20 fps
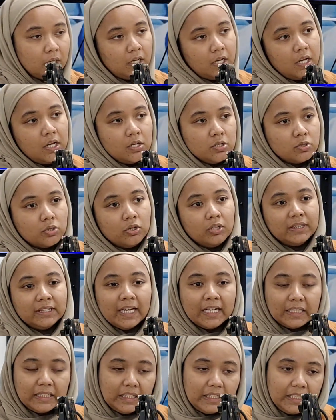So
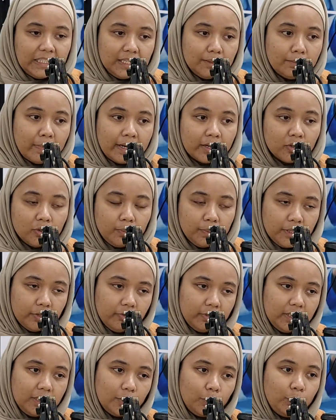technically in microplate
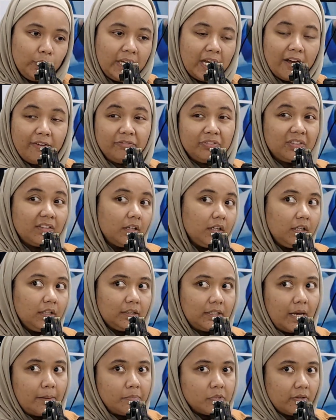reader, we have 3
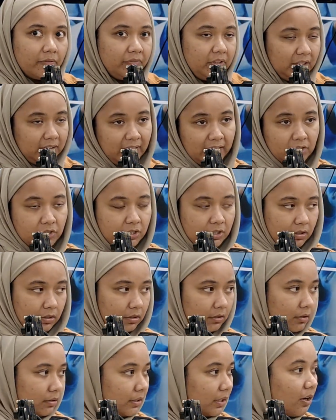types of detection.
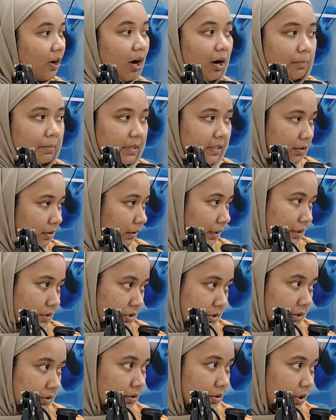The common
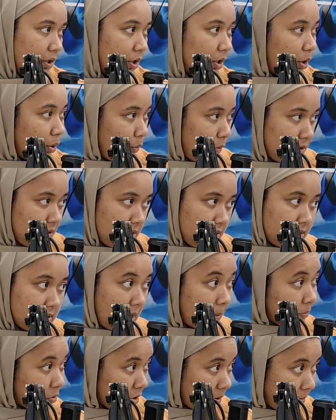detection, which is
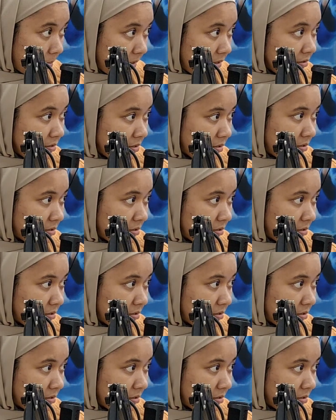absorbance,